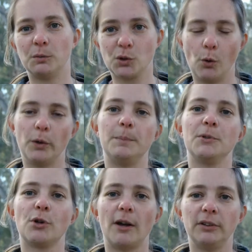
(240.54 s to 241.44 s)
and there was a whole heap
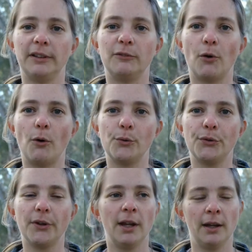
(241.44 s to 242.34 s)
of travel
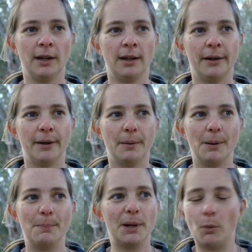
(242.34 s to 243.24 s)
involved,
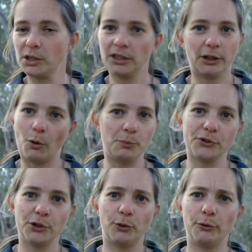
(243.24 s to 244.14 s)
but it wasn't an
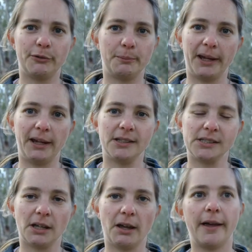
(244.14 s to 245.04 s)
obstacle for me
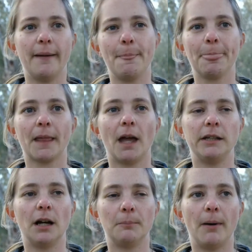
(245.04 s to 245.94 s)
as a
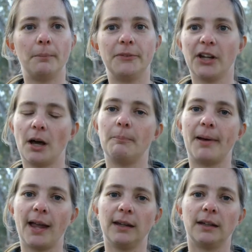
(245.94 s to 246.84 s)
young mum to come
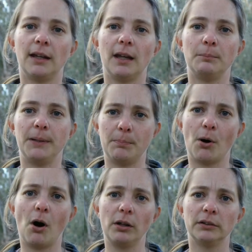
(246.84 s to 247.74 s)
back and be
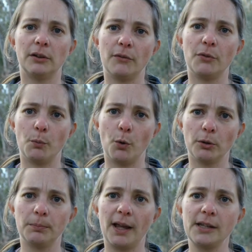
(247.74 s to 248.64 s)
part of the
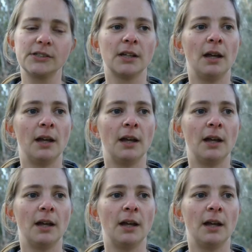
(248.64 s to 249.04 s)
workplace.